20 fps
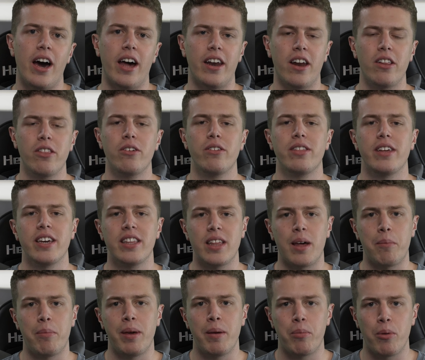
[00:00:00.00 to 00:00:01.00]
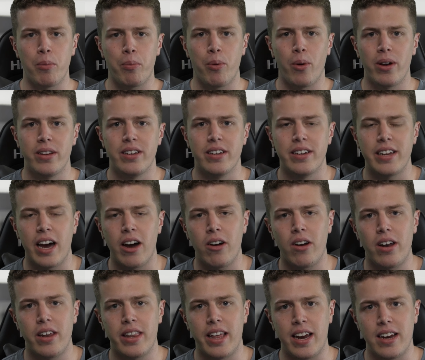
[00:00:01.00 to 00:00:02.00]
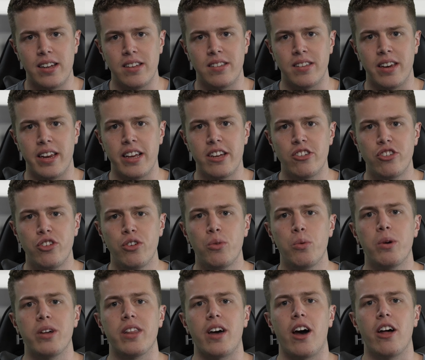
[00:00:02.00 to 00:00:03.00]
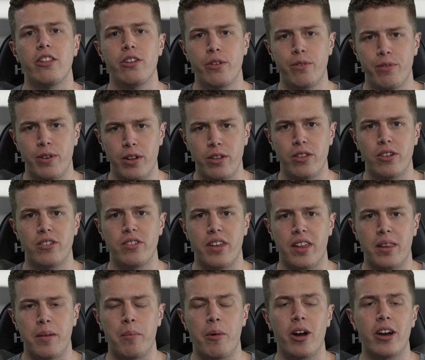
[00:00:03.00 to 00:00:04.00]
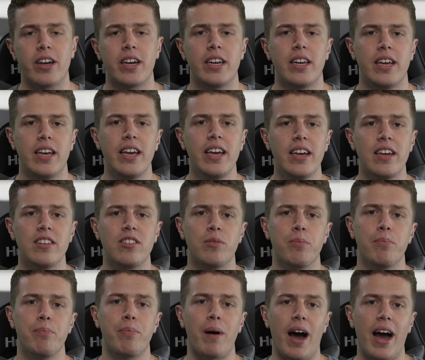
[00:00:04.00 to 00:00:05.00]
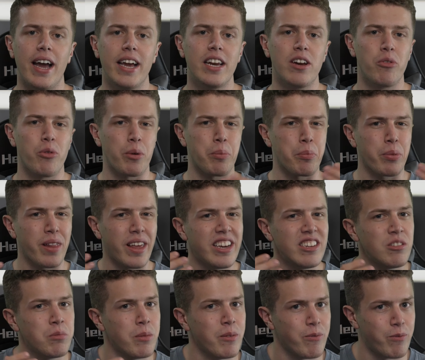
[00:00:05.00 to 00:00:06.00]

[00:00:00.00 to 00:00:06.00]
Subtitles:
Another thing that people pointed out that is an issue with other filters on the market is buying a replacement